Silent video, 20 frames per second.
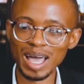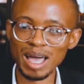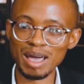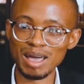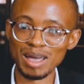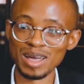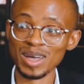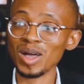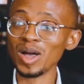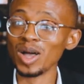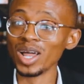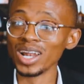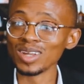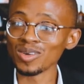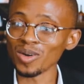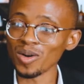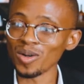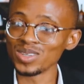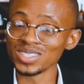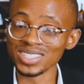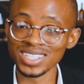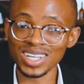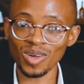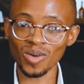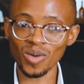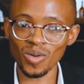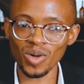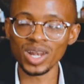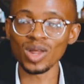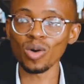called called
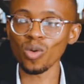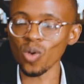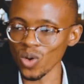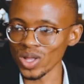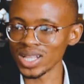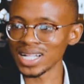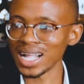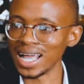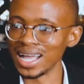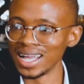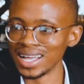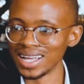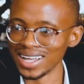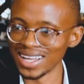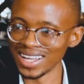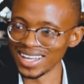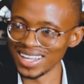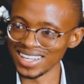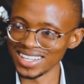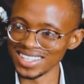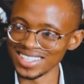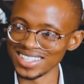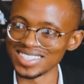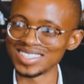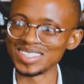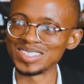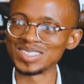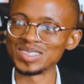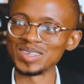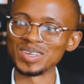Lekgotla. Yeah.
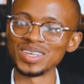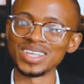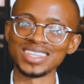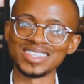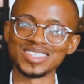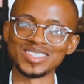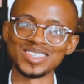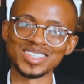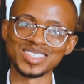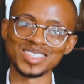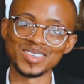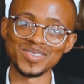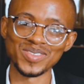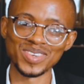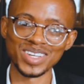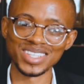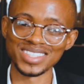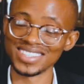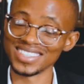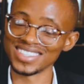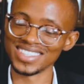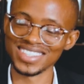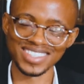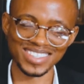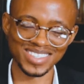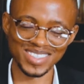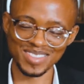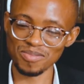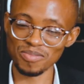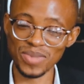Yes. It's it's, it's a, yeah.
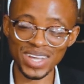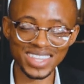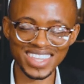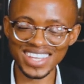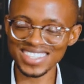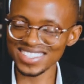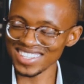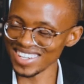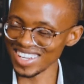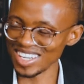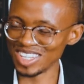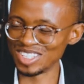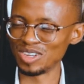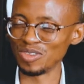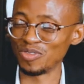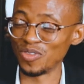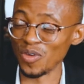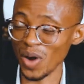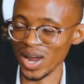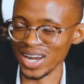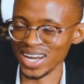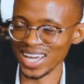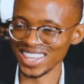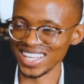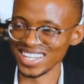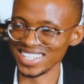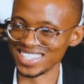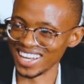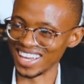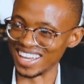but that's an issue for
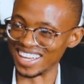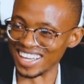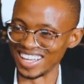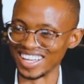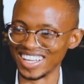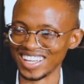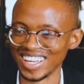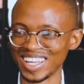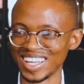another day.